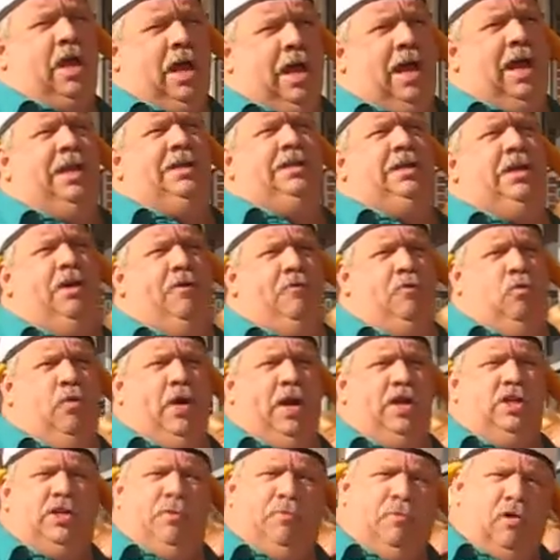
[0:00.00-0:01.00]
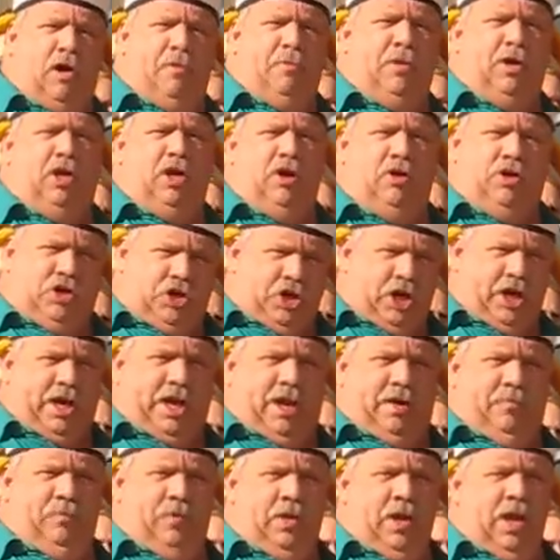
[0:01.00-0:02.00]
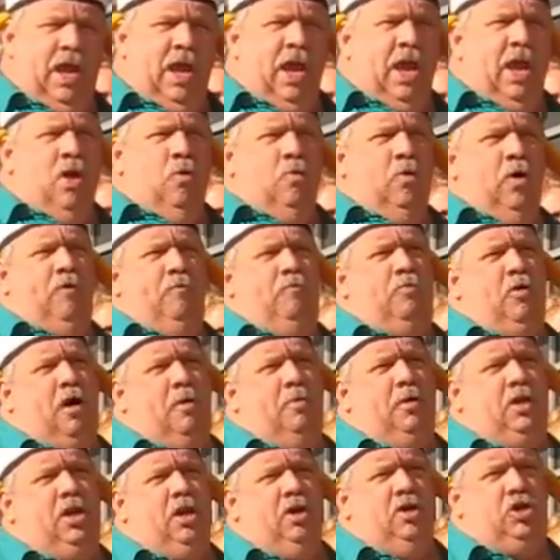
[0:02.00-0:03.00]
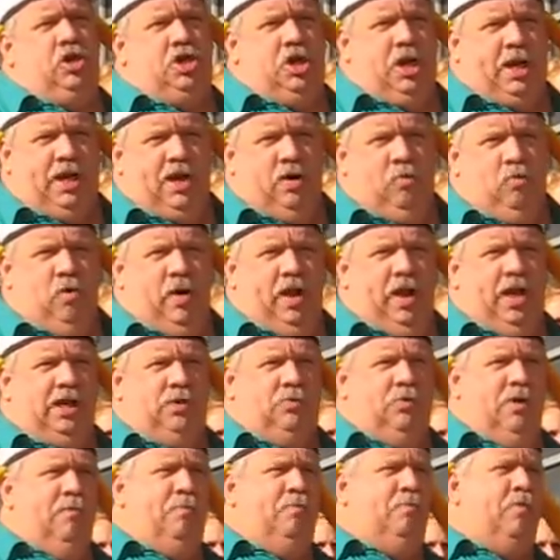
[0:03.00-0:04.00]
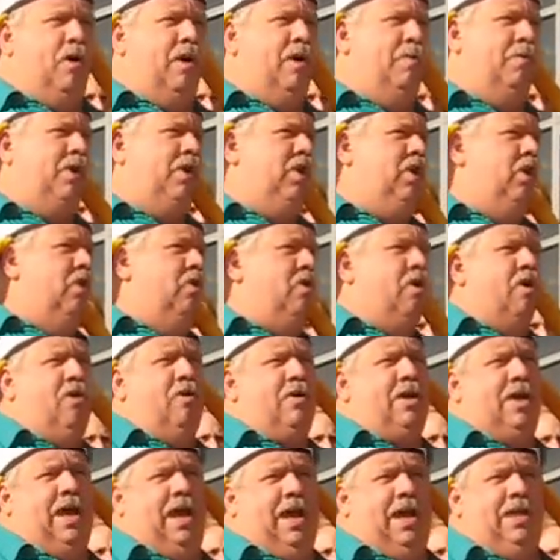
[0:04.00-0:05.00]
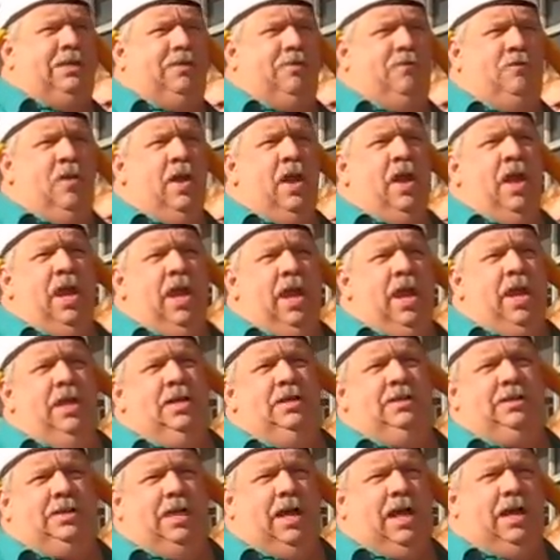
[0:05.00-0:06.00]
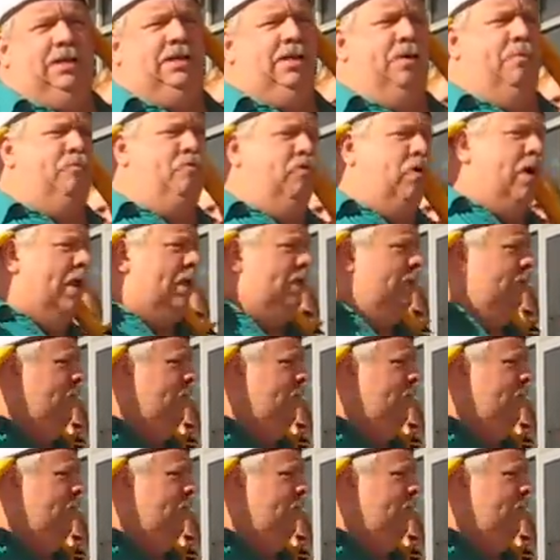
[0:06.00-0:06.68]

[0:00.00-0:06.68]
kinds of different ways to barbecue chicken. We've barbecued chicken wings. We've barbecued all kinds of insides, the breast,